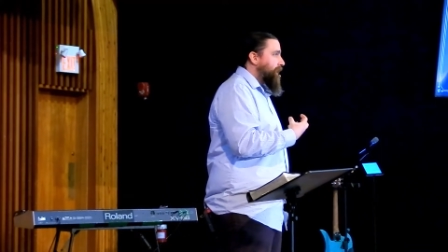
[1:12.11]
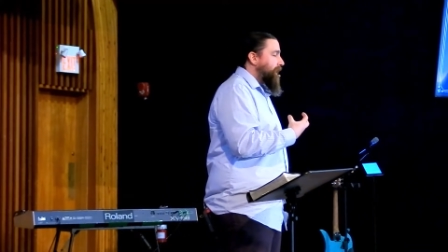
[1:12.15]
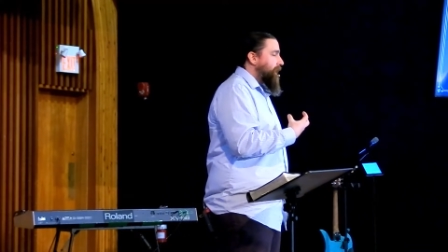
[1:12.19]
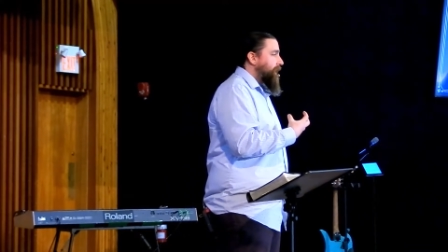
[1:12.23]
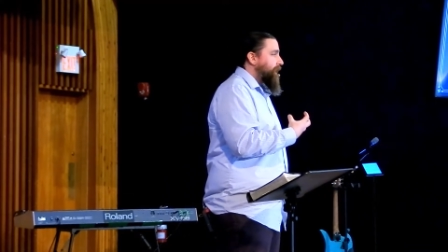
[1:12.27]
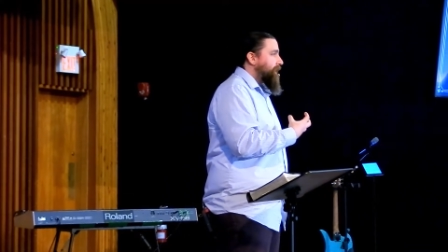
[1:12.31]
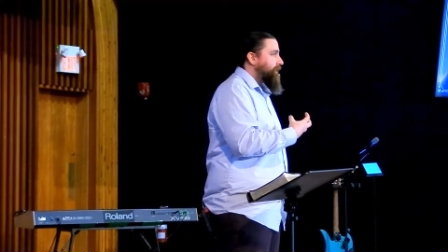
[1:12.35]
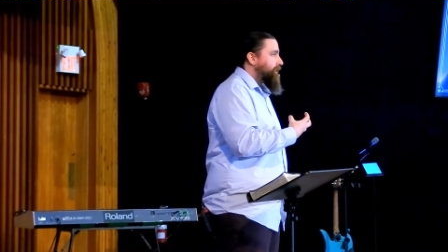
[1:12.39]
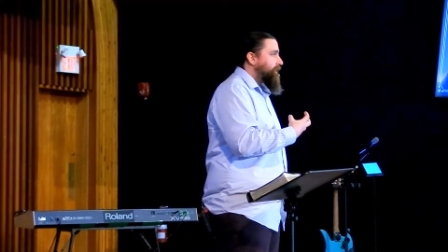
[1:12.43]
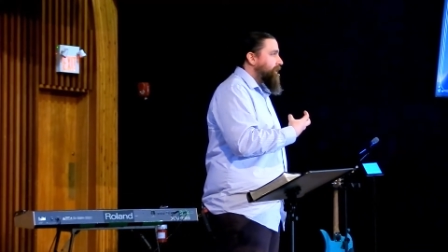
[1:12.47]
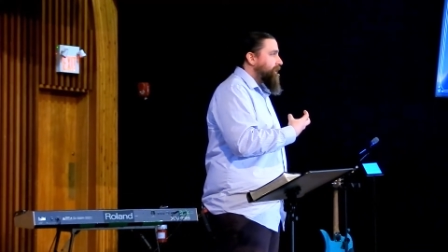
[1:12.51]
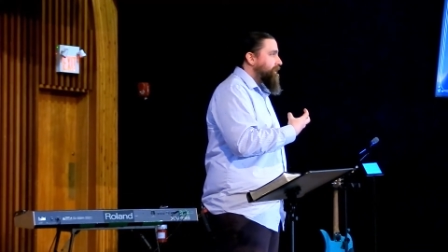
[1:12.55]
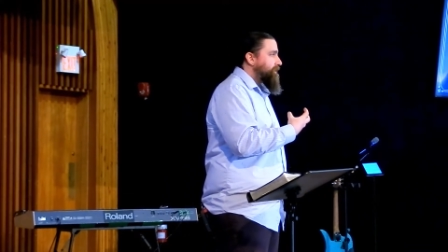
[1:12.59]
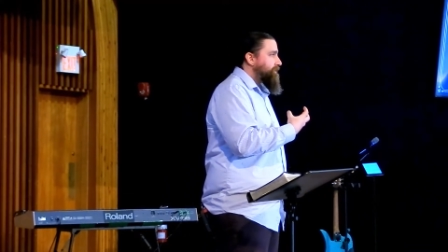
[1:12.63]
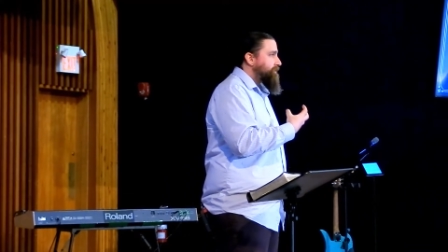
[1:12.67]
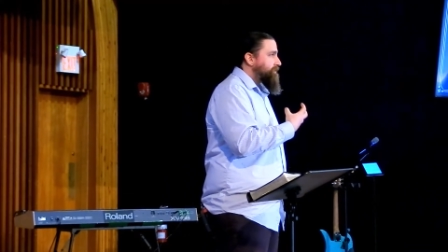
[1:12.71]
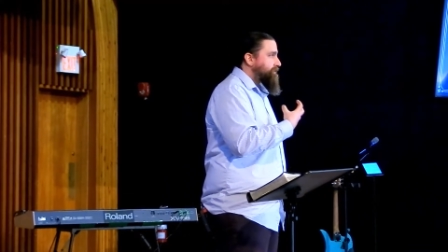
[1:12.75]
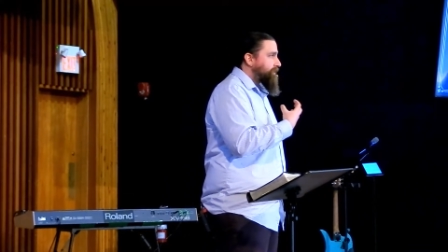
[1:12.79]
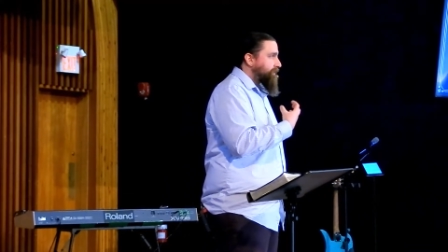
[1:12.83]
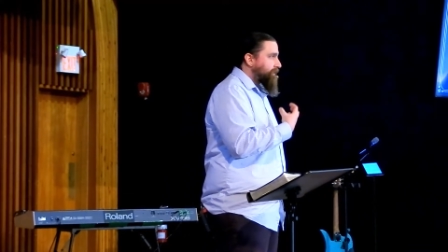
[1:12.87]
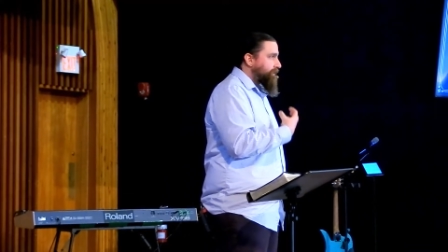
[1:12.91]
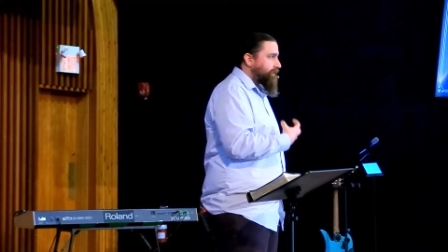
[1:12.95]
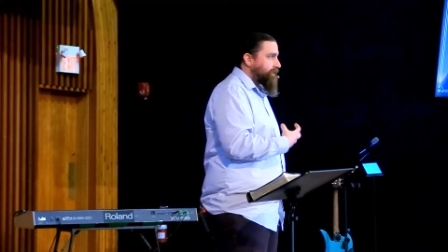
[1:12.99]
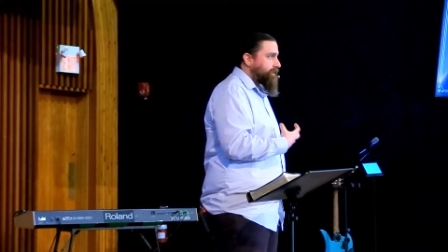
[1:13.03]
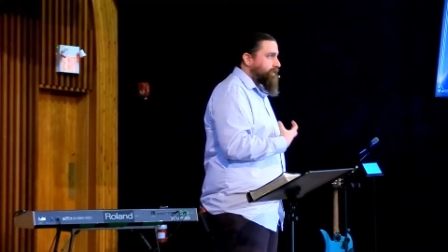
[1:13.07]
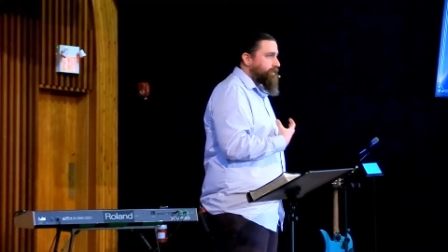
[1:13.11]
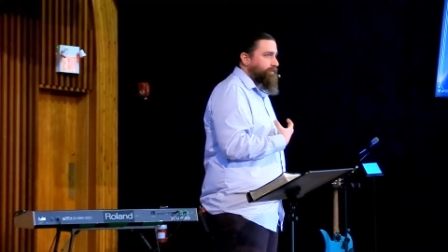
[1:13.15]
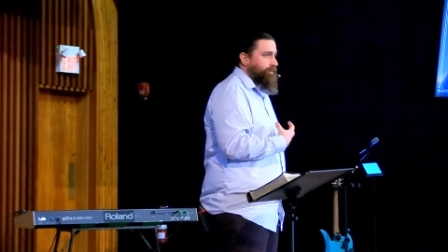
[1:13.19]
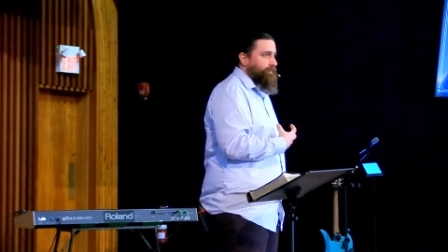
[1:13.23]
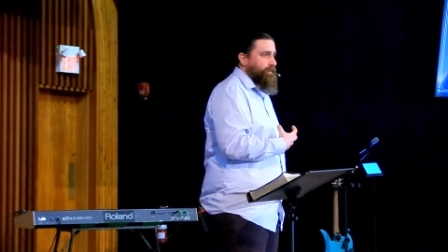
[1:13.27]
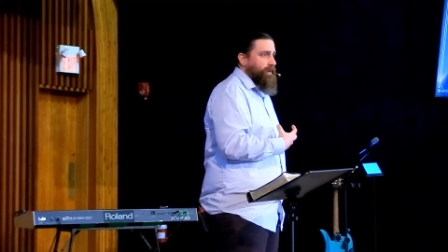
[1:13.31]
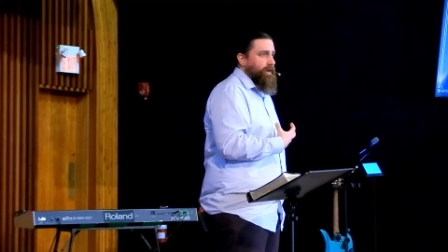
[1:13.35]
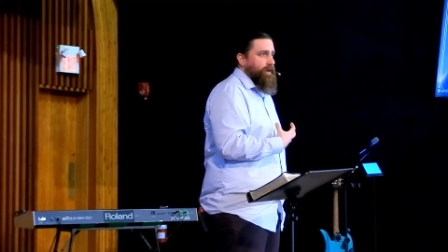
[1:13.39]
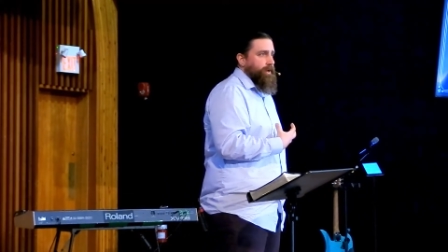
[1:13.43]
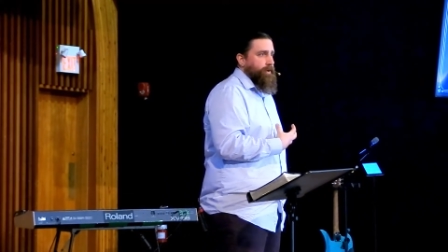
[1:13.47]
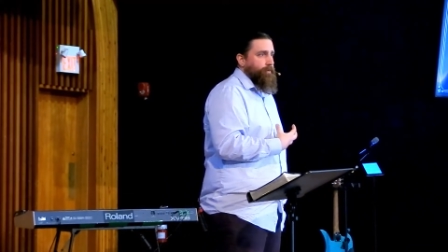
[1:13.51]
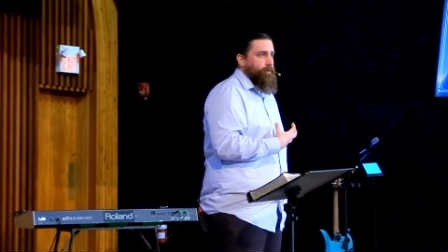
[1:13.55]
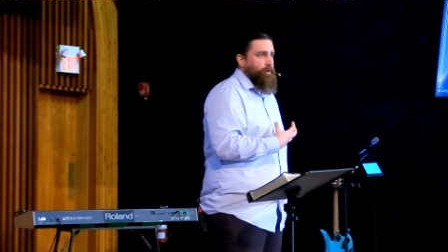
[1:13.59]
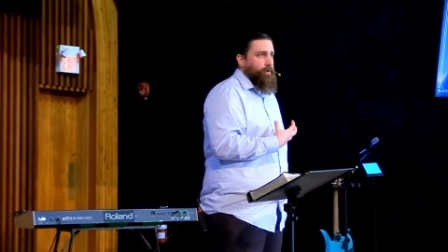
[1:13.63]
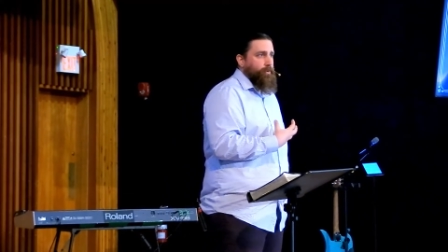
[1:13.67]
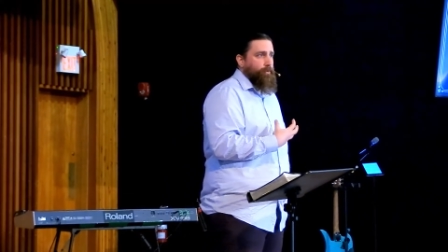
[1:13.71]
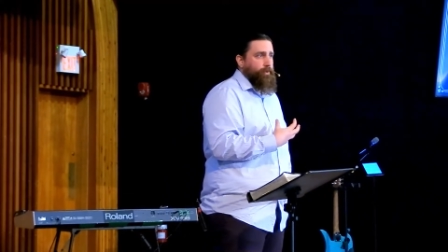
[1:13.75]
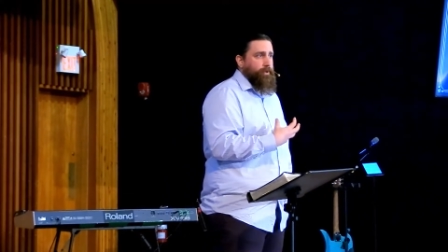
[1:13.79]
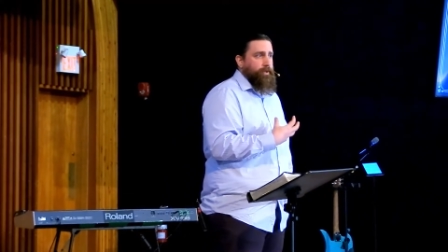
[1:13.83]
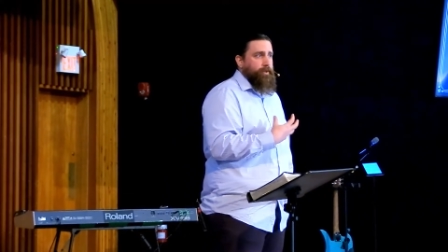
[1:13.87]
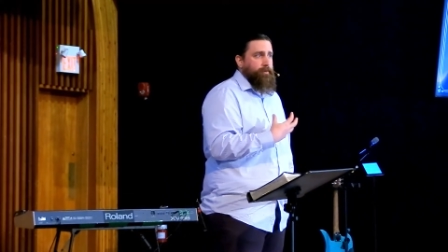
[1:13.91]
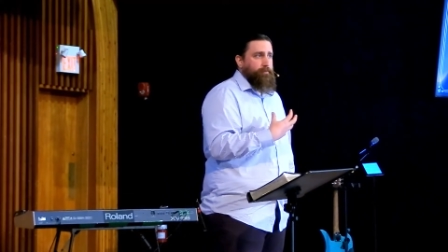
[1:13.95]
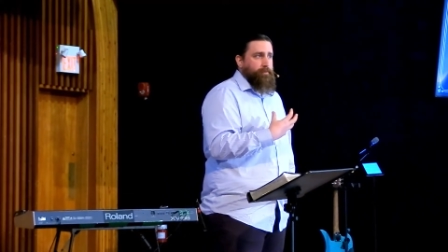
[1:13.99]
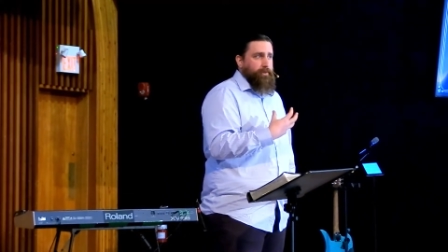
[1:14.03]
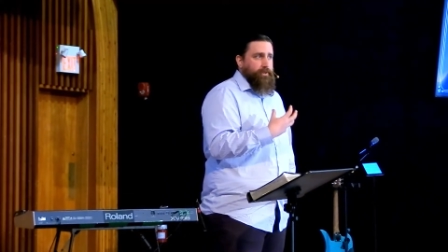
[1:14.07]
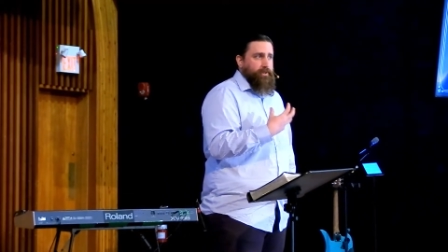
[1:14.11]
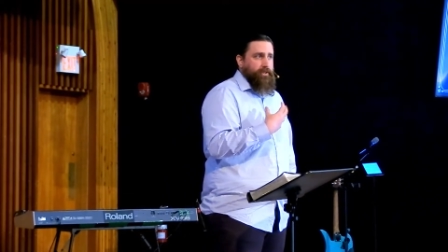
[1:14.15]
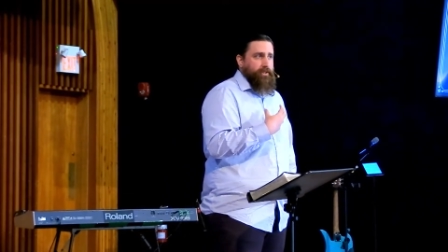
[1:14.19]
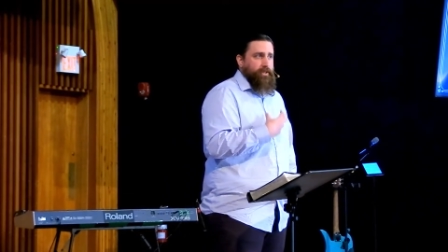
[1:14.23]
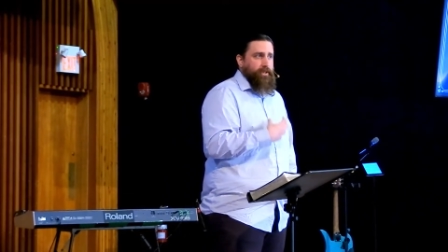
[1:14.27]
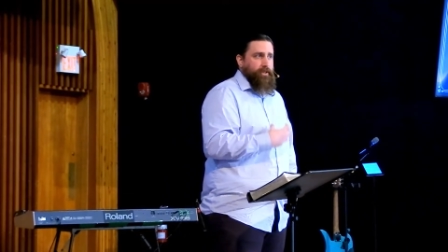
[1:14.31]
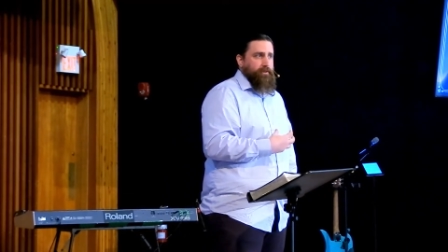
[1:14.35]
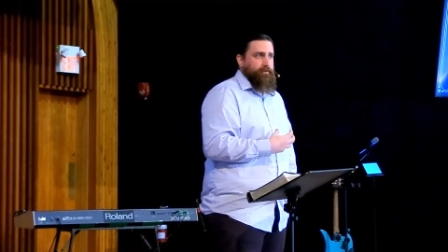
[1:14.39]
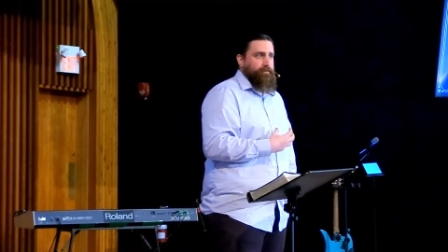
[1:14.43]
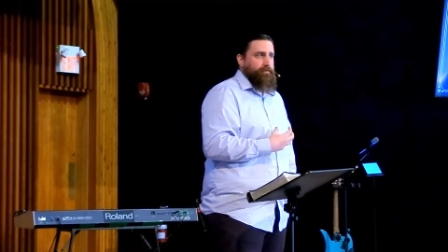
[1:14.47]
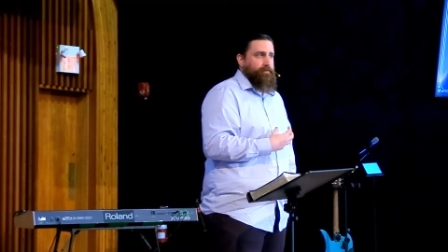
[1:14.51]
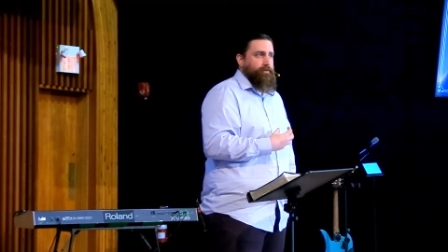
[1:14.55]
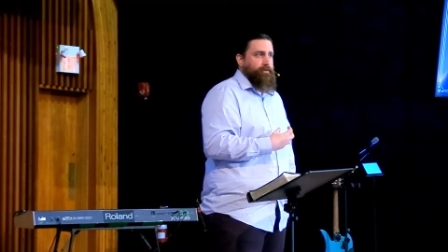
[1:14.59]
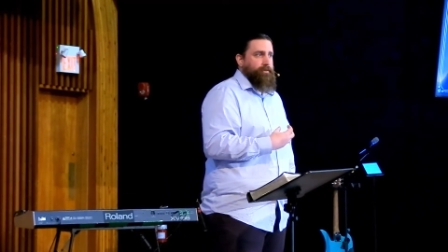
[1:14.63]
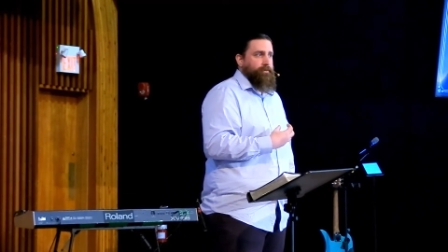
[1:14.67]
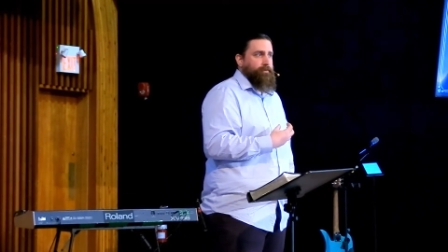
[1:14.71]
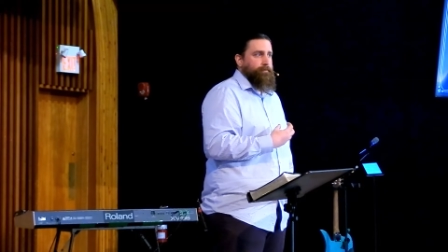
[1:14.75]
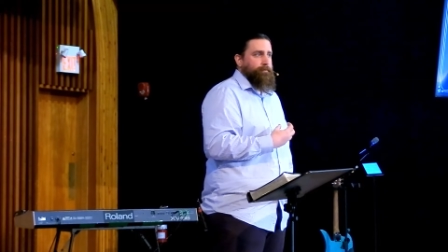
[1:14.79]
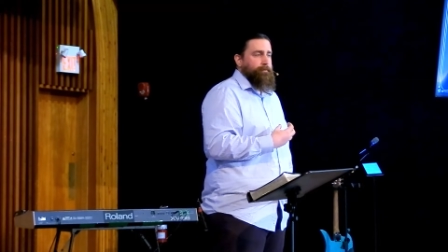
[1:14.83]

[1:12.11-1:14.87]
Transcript: and they solidify what we believe.